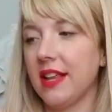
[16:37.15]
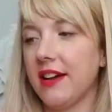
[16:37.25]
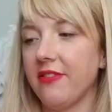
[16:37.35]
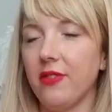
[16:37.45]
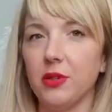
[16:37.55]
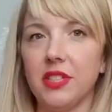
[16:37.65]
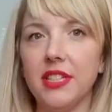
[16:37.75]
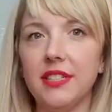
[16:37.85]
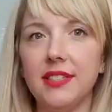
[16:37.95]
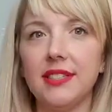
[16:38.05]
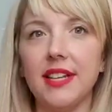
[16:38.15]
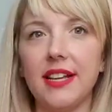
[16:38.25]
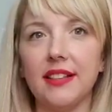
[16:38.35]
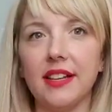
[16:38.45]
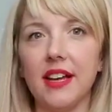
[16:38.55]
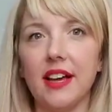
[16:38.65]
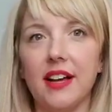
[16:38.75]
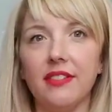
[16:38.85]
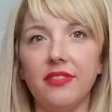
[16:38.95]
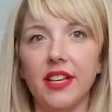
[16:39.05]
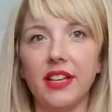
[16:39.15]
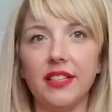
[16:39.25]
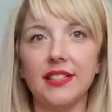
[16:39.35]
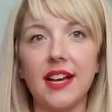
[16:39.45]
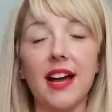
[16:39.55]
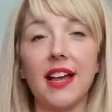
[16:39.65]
that fullness at the cuff is.